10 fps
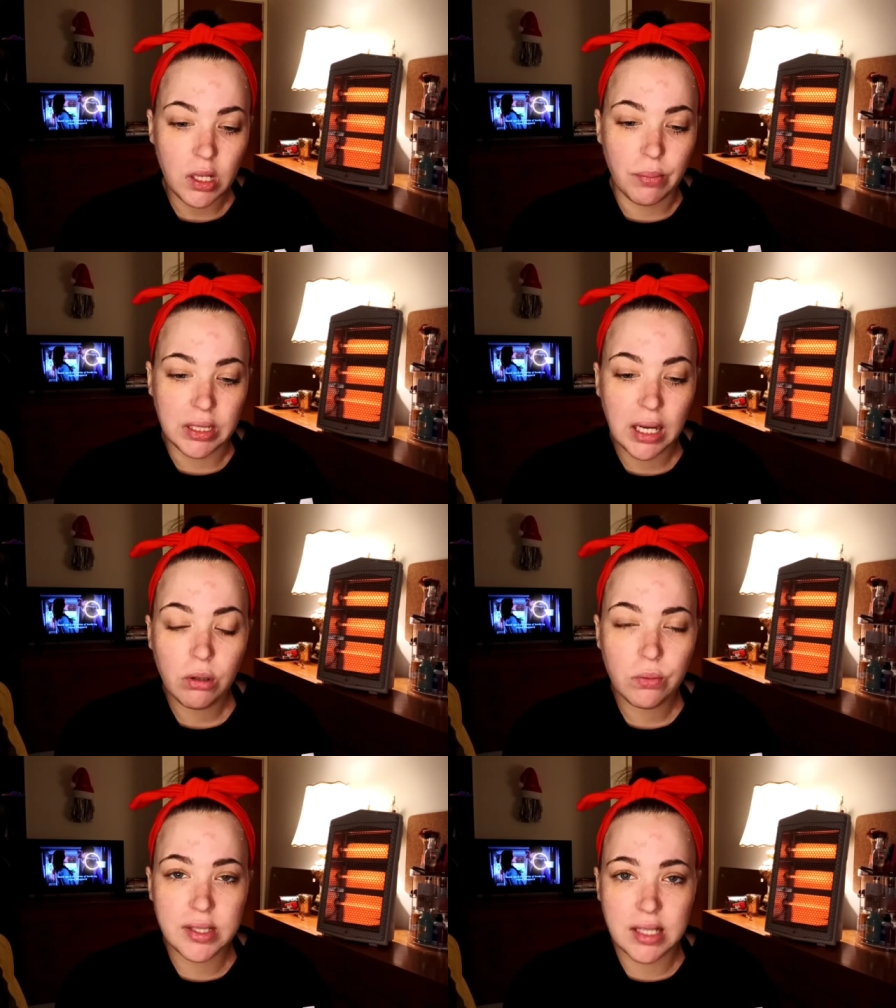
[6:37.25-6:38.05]
But that
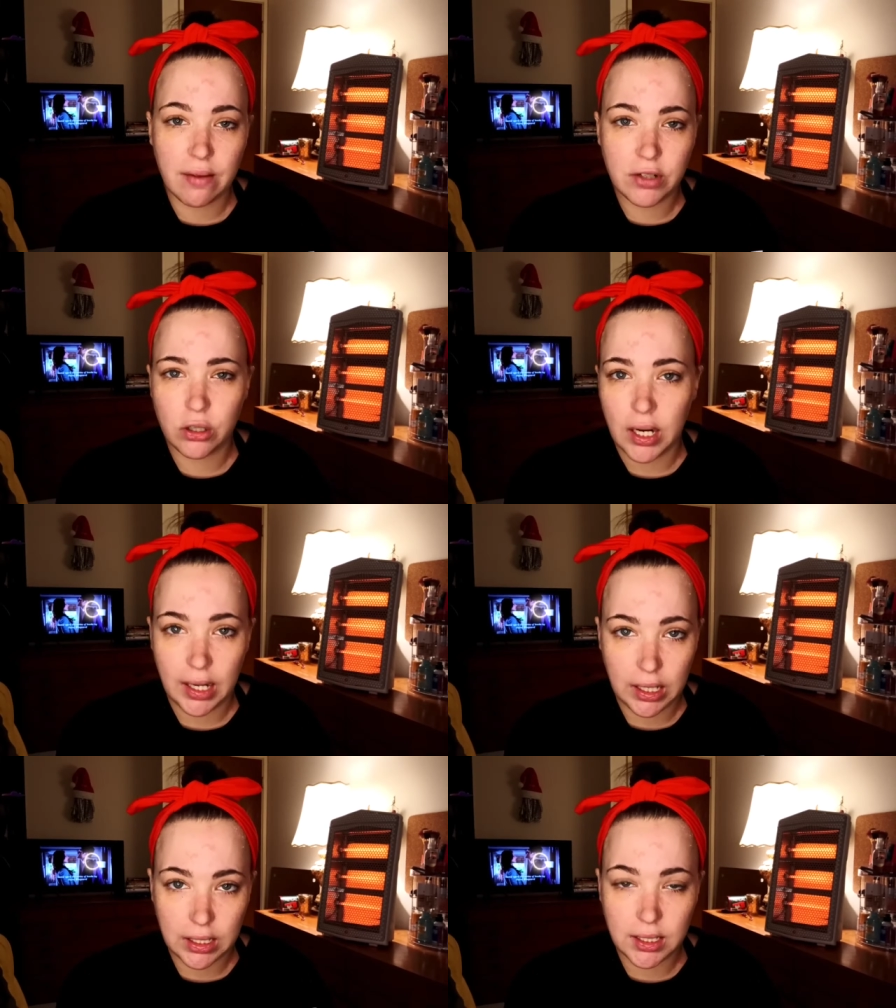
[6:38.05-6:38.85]
one was seven or
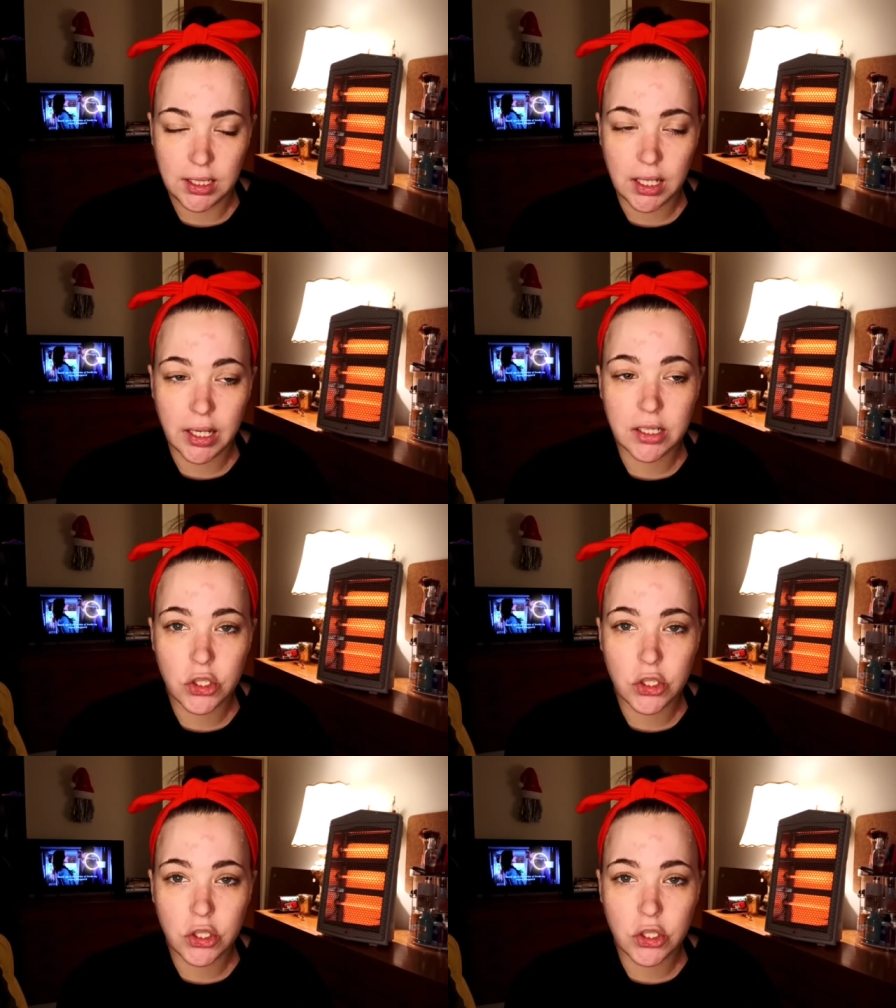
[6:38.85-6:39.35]
eight ninety nine,